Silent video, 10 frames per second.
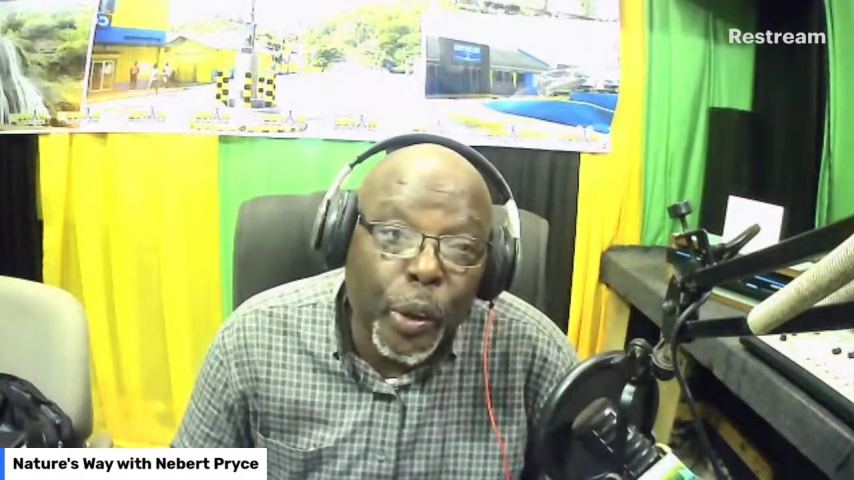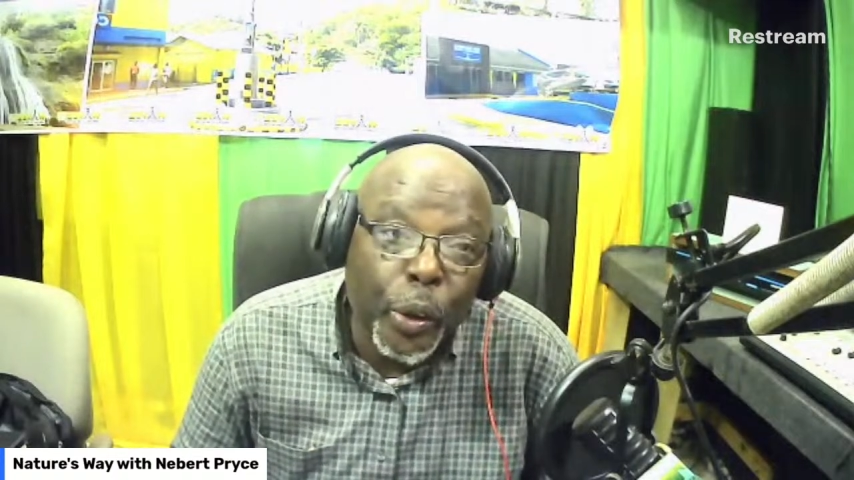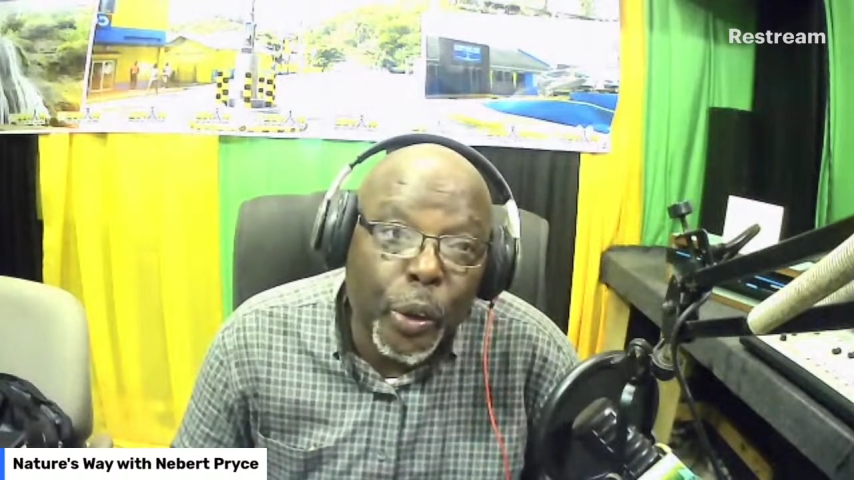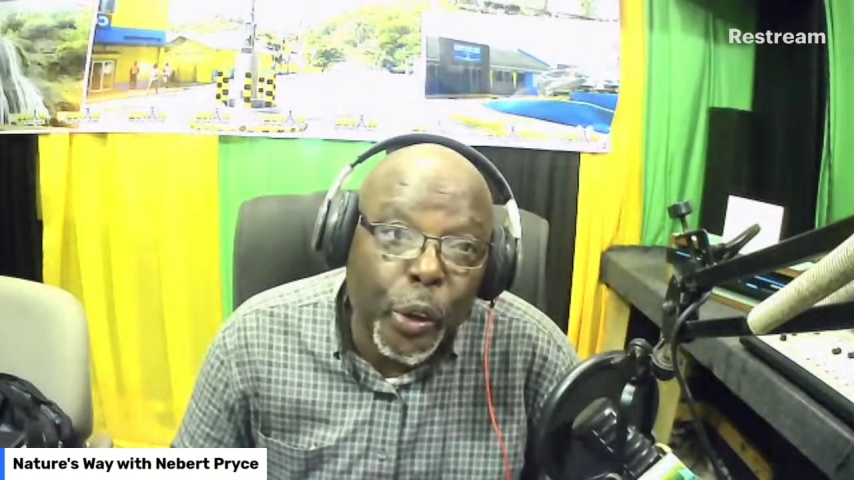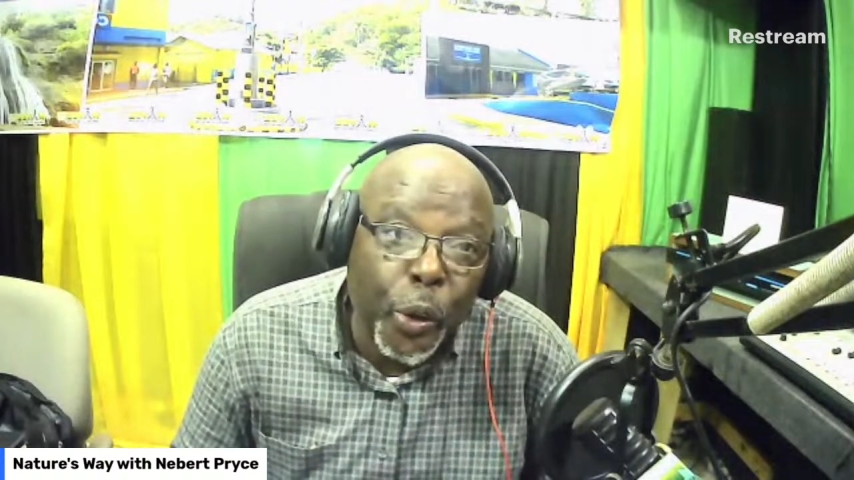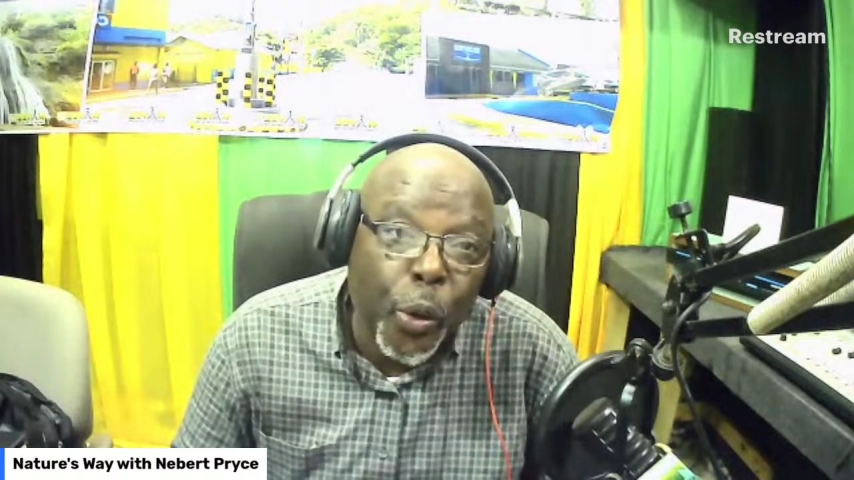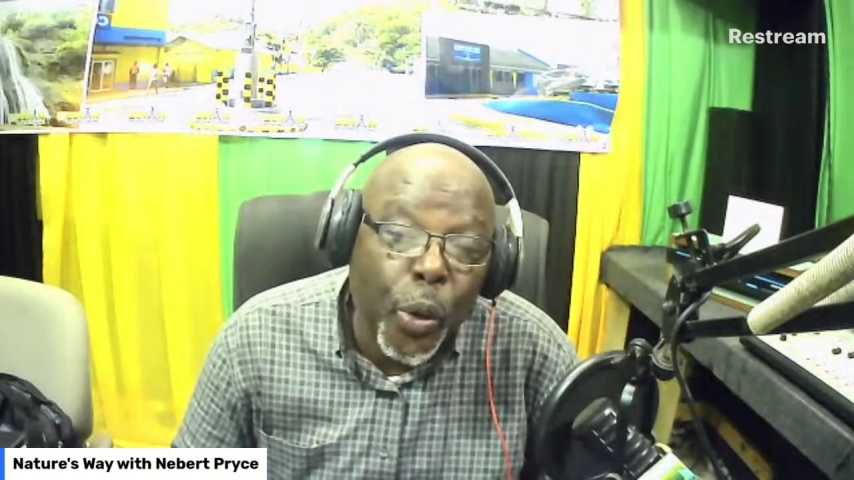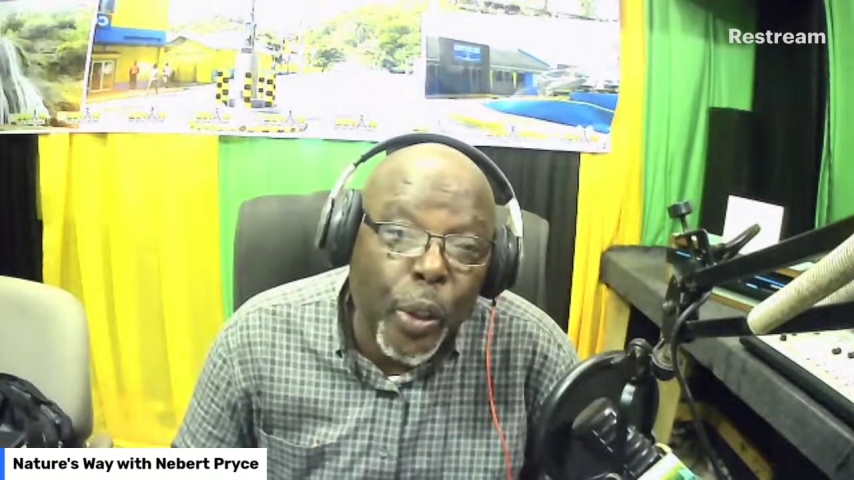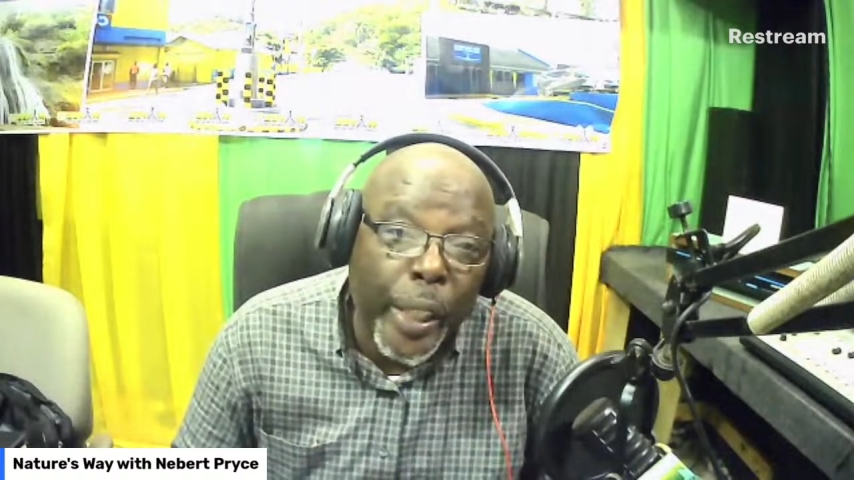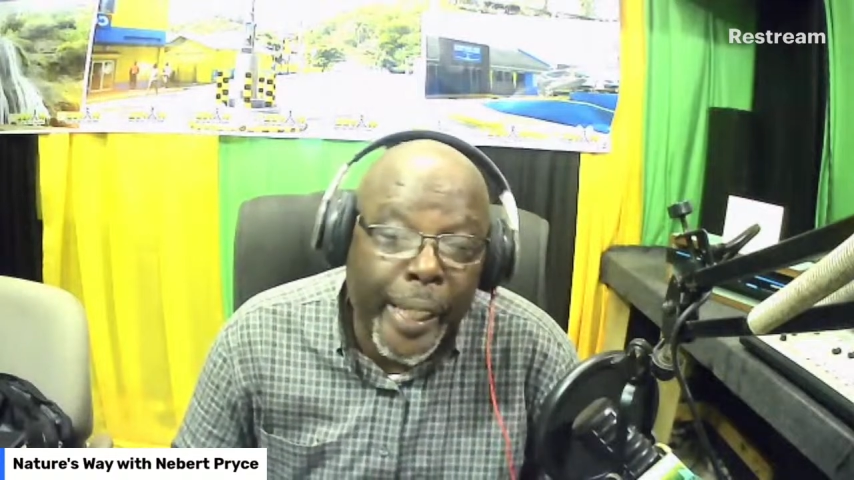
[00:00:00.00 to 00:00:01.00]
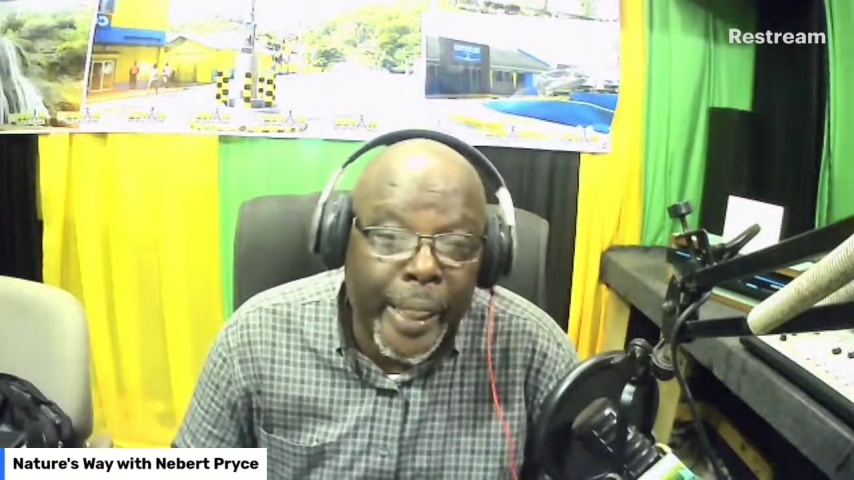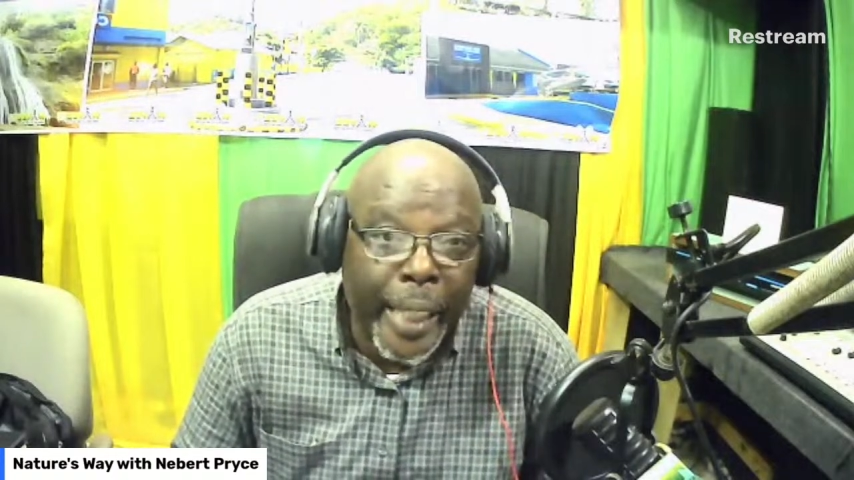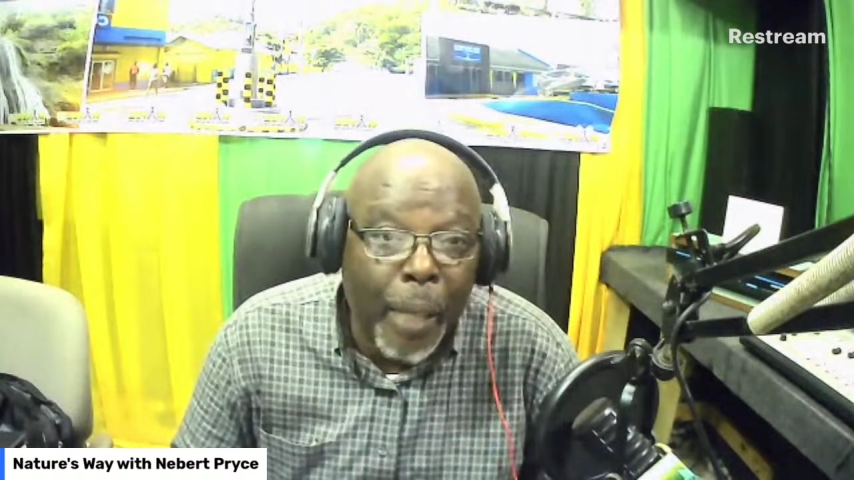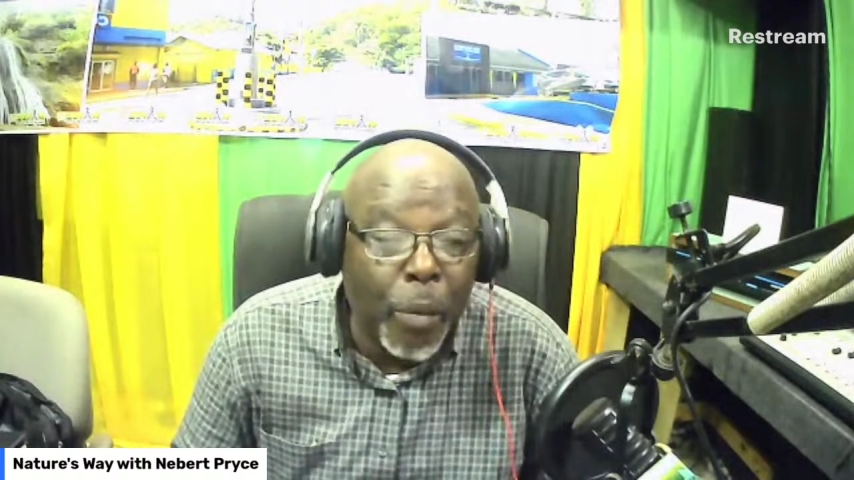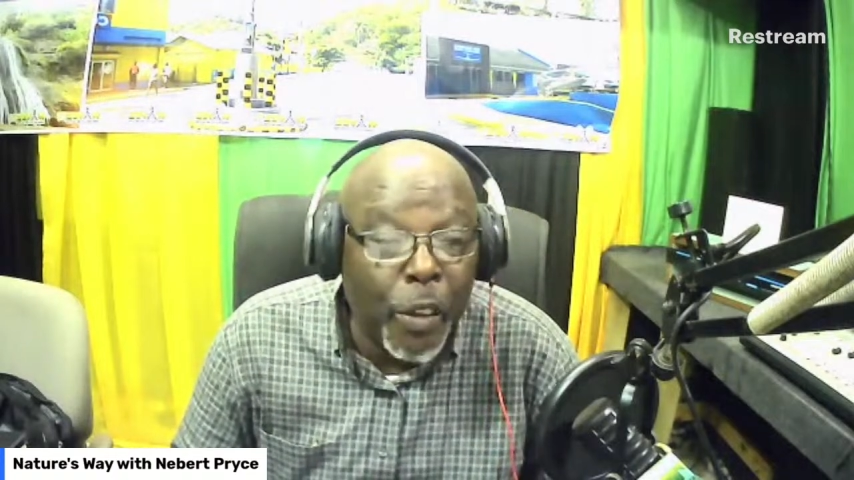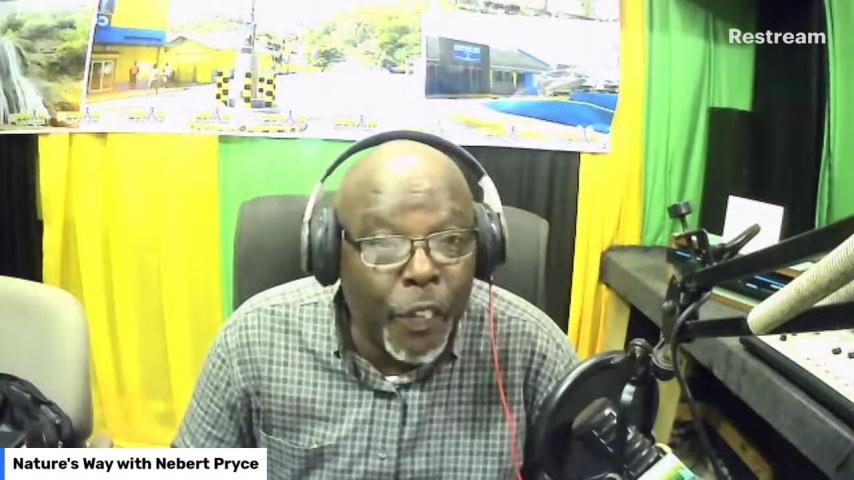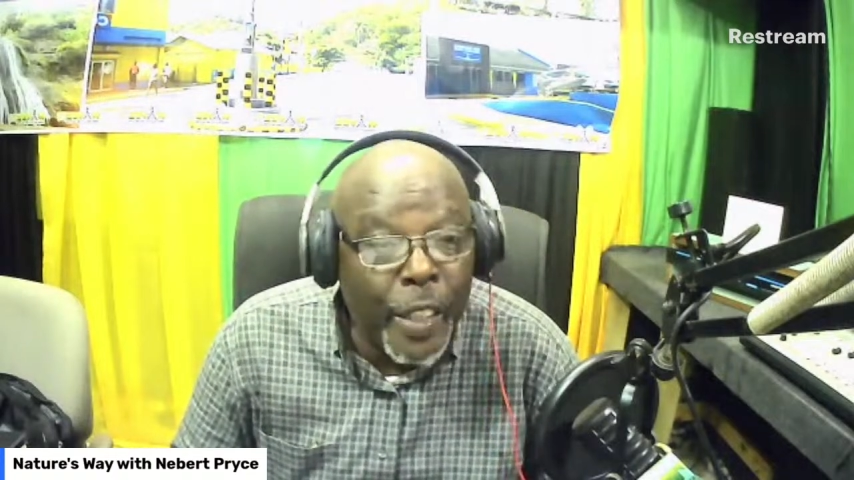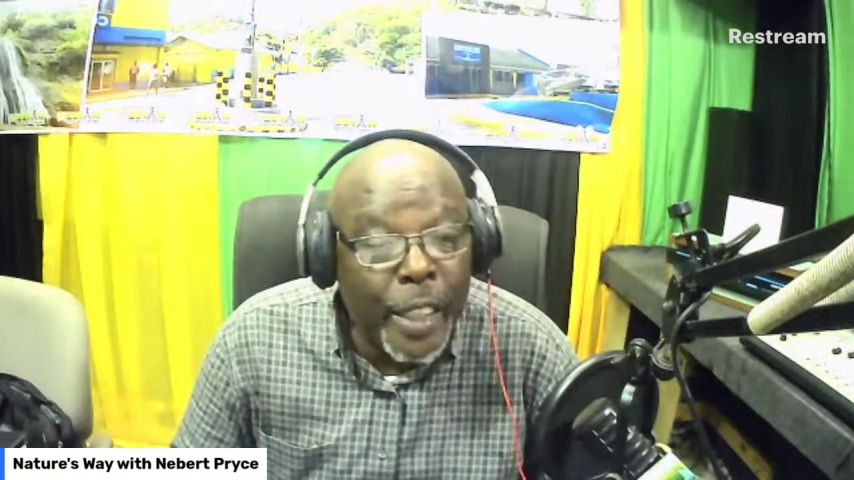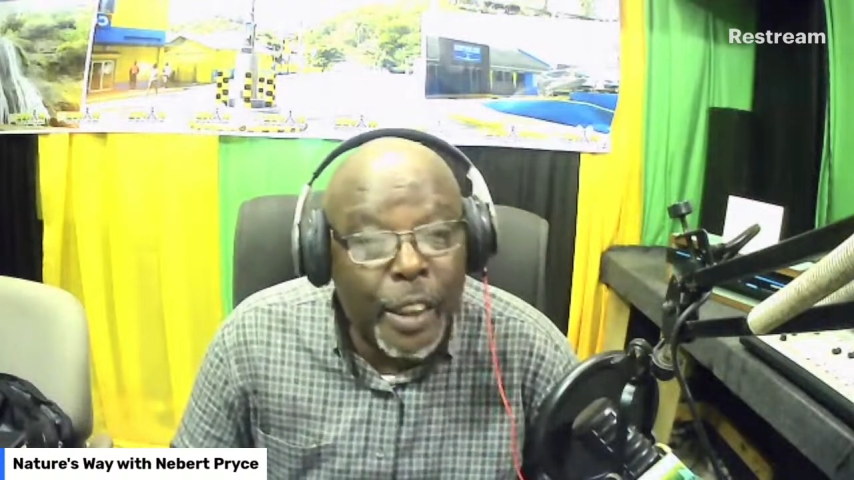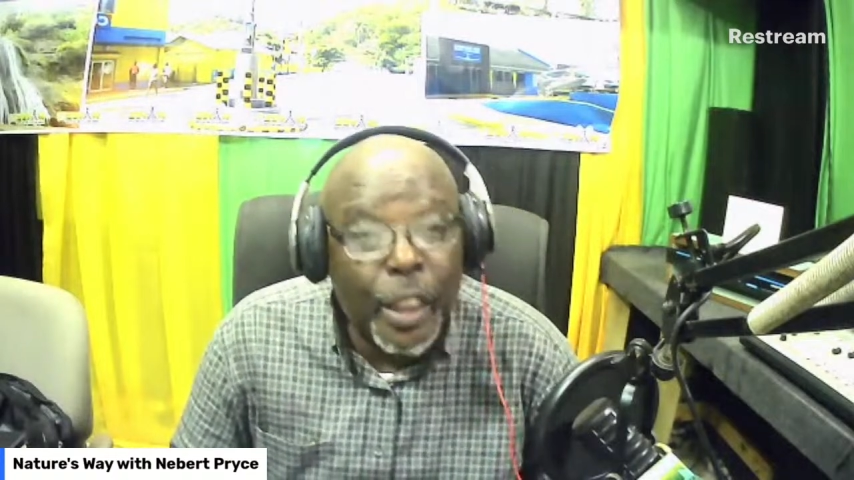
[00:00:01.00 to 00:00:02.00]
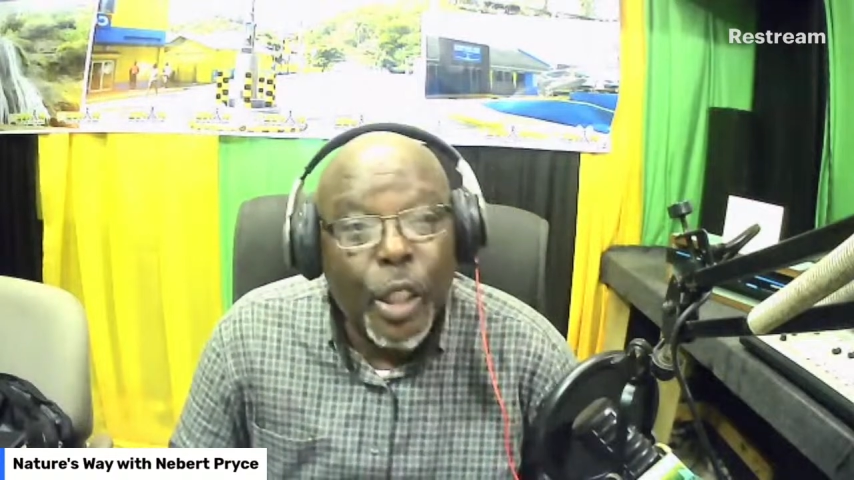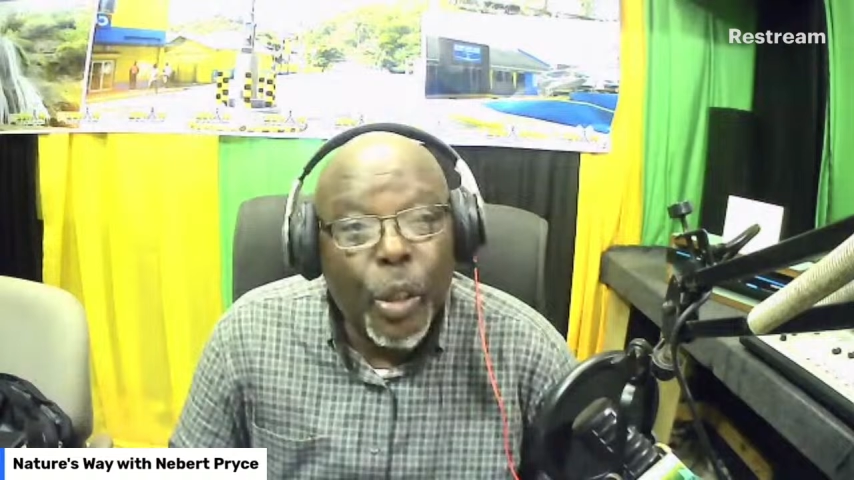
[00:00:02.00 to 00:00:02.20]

show any type of flesh